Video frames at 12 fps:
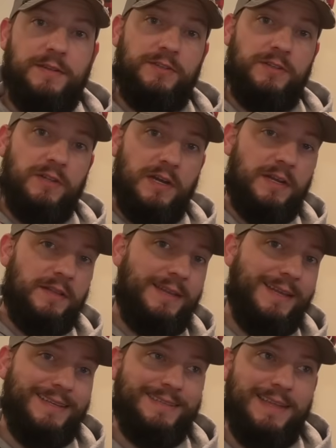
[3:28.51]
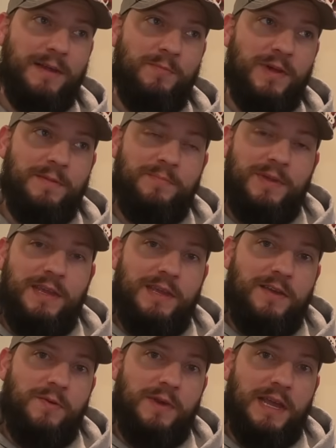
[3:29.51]
There's a lot of things that might be
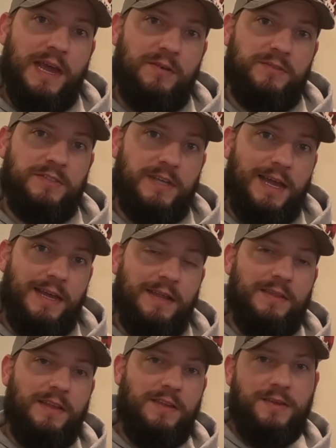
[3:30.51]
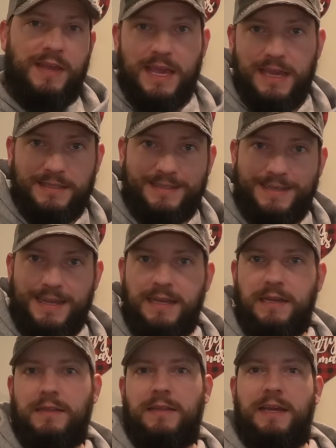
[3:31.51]
going outside that you can't see,
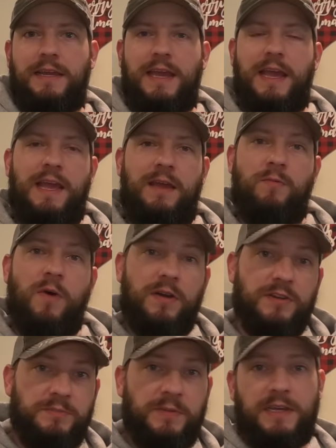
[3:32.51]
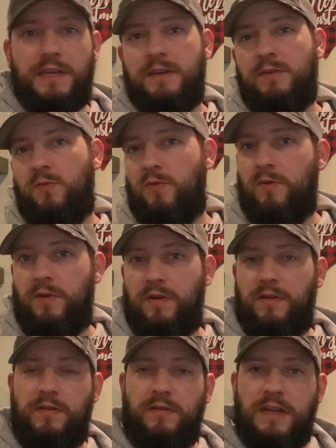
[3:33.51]
like a water spigot
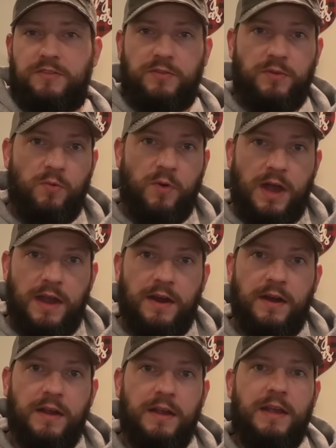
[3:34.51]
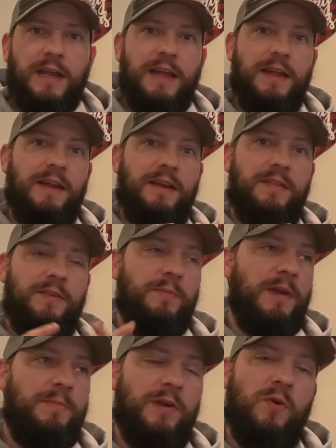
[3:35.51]
or electrical wire, and there
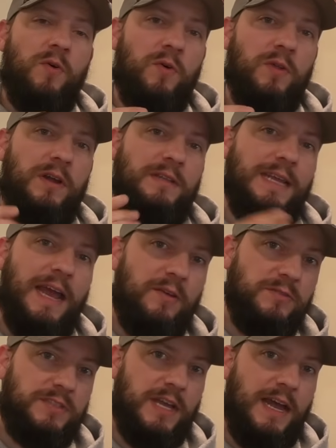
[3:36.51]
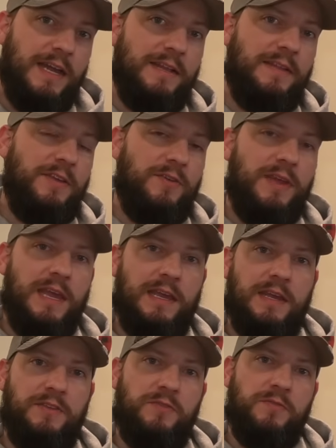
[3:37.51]
might be a hole on the outside that you can't
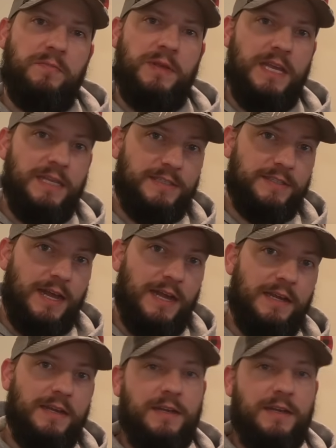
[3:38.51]
get to from the inside.